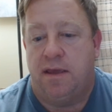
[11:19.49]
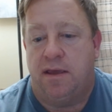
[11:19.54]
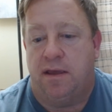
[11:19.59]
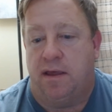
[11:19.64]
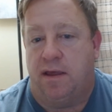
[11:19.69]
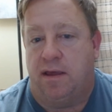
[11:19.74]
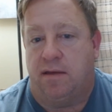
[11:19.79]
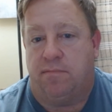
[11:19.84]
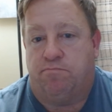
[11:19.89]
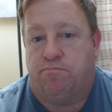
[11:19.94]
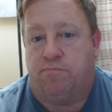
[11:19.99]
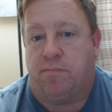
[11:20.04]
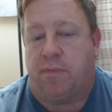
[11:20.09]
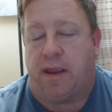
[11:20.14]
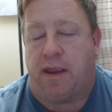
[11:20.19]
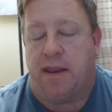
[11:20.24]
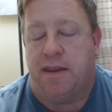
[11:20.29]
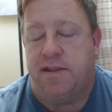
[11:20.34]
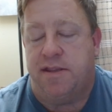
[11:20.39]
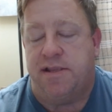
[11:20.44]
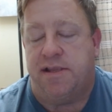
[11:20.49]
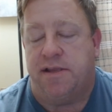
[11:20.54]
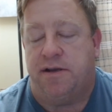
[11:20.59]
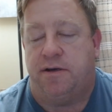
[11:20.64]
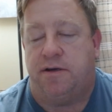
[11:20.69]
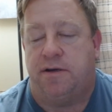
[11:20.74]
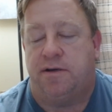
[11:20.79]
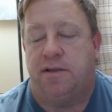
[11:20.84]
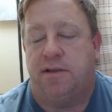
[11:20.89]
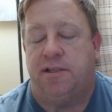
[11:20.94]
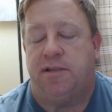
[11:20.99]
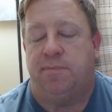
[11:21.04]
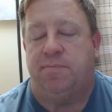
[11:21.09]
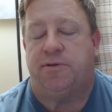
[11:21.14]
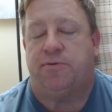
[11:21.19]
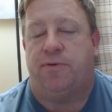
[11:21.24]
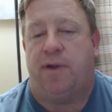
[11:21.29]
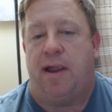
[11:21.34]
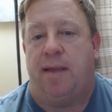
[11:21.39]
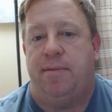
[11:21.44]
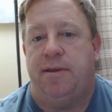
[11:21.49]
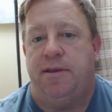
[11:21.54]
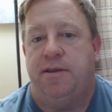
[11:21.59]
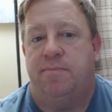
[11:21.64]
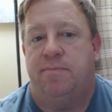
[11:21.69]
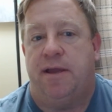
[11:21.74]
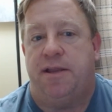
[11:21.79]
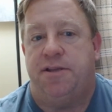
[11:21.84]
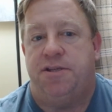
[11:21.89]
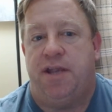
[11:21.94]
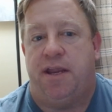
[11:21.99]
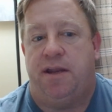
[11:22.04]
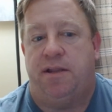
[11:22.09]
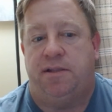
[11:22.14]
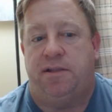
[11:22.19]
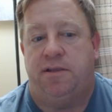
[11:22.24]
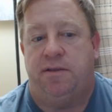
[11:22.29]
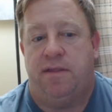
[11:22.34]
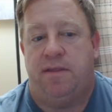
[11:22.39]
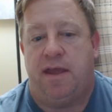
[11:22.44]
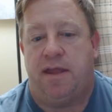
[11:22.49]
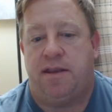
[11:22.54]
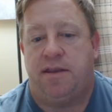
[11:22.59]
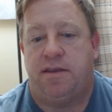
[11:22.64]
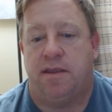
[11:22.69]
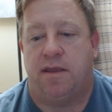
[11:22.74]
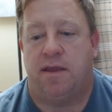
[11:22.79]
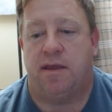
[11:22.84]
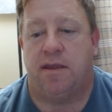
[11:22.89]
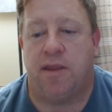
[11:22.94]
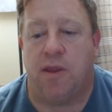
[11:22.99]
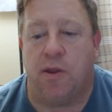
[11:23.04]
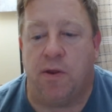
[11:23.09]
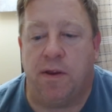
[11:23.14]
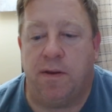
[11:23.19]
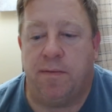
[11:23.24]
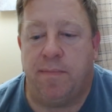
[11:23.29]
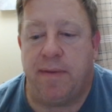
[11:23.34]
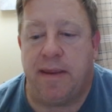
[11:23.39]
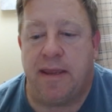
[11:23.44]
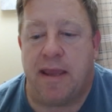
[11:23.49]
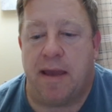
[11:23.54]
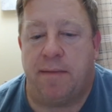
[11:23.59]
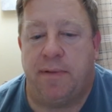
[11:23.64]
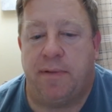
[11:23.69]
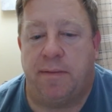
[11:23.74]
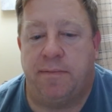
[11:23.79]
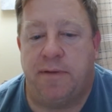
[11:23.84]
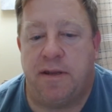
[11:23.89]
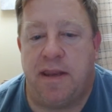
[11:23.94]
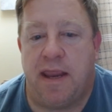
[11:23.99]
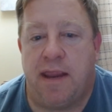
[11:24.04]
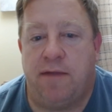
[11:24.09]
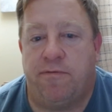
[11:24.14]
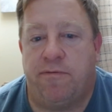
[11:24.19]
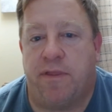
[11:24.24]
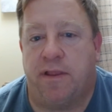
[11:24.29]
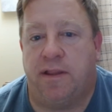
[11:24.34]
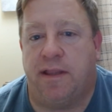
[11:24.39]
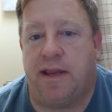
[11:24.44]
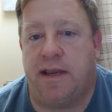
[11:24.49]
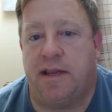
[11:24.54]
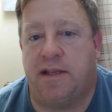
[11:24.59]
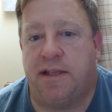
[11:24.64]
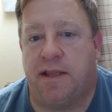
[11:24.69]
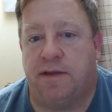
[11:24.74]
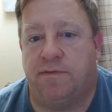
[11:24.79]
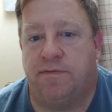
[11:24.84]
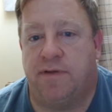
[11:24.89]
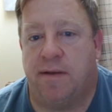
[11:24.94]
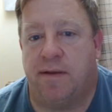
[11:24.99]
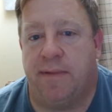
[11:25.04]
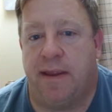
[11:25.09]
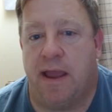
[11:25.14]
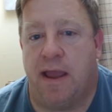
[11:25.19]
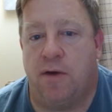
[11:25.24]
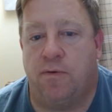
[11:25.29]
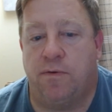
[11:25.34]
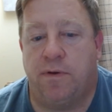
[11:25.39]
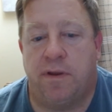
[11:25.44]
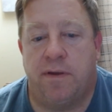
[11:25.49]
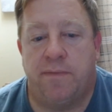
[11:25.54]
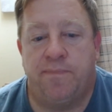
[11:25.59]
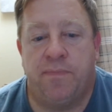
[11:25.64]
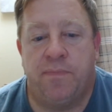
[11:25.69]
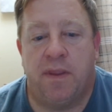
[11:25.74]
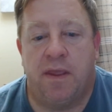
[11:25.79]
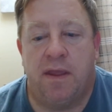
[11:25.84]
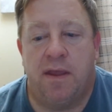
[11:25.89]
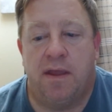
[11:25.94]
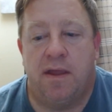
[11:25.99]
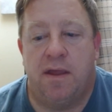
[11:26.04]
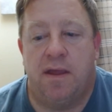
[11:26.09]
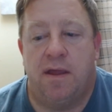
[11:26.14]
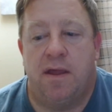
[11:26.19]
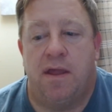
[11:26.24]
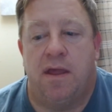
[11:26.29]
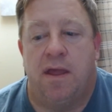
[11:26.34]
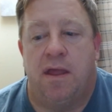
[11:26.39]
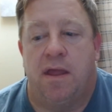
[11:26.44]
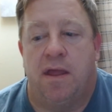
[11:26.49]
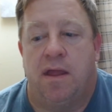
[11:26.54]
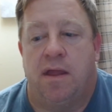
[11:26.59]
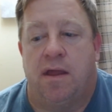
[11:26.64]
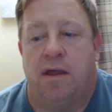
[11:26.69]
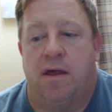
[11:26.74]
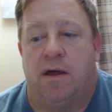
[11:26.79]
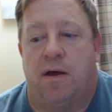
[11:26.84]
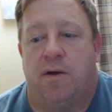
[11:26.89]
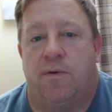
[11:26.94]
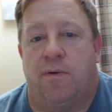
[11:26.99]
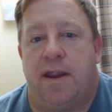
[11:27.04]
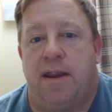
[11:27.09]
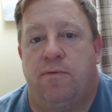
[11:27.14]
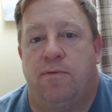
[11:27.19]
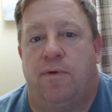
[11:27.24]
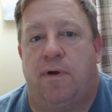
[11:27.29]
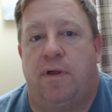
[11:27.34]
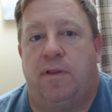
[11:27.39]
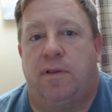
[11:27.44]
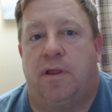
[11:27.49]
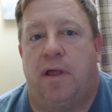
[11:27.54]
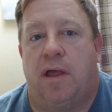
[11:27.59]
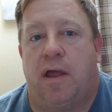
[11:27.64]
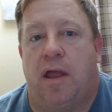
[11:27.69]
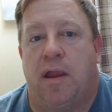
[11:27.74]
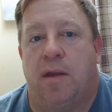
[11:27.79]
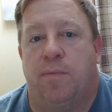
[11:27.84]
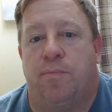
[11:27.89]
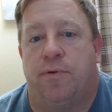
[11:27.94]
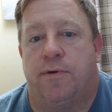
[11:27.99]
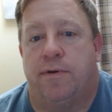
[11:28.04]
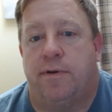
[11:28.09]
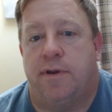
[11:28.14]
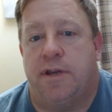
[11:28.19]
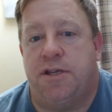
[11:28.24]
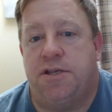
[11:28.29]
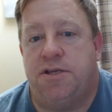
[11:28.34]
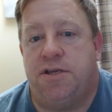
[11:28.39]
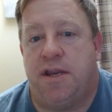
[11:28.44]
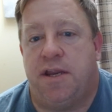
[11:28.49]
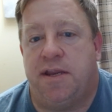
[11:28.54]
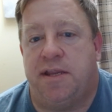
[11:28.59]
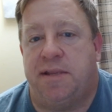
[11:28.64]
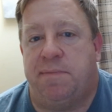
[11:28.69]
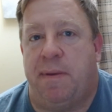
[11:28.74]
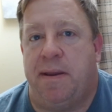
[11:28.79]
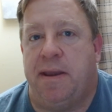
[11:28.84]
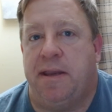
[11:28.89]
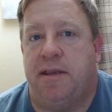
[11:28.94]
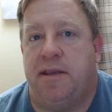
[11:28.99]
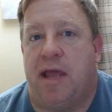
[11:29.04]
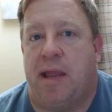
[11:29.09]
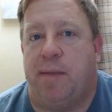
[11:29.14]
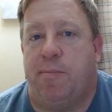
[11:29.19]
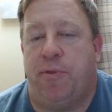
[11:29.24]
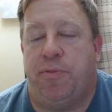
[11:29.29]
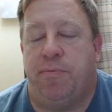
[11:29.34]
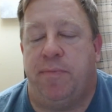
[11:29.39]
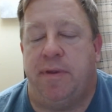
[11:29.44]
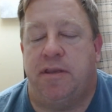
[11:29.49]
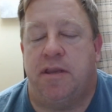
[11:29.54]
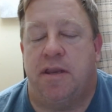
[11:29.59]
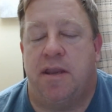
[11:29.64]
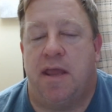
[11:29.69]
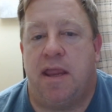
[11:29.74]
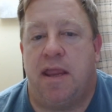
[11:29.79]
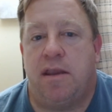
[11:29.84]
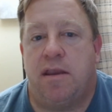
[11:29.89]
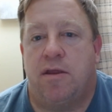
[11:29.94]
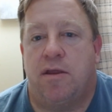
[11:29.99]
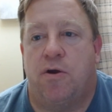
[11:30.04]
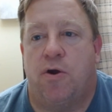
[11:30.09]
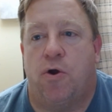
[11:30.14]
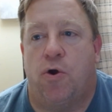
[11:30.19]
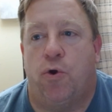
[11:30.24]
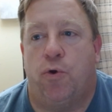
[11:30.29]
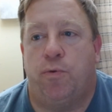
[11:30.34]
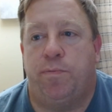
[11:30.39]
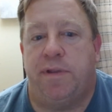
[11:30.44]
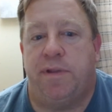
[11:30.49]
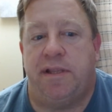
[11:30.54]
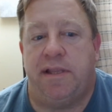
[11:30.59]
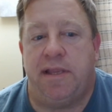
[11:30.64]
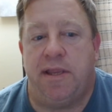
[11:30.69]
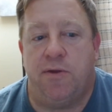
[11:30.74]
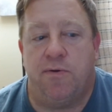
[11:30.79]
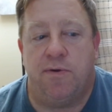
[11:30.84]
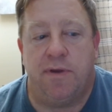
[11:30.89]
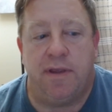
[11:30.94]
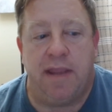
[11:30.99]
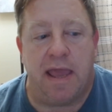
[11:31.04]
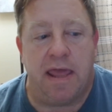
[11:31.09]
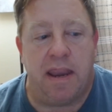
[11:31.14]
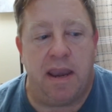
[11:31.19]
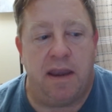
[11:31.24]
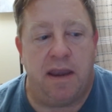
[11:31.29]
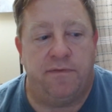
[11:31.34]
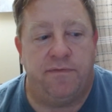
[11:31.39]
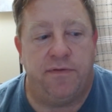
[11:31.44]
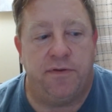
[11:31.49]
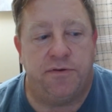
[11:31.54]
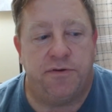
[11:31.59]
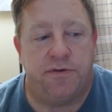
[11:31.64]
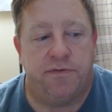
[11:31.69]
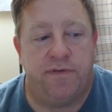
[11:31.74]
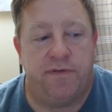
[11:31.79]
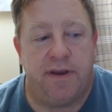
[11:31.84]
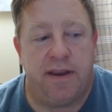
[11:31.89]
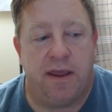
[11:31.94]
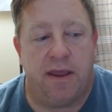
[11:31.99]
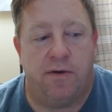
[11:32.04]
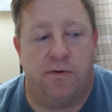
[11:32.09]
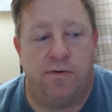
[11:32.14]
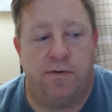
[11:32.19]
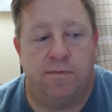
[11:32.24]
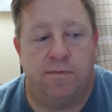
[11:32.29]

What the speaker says: Uh, Consider subscribing to my channel so that you can be kept up to date with the latest stuff coming out. All right, well, I appreciate you spending time with me tonight. Hope to see you again in a future video.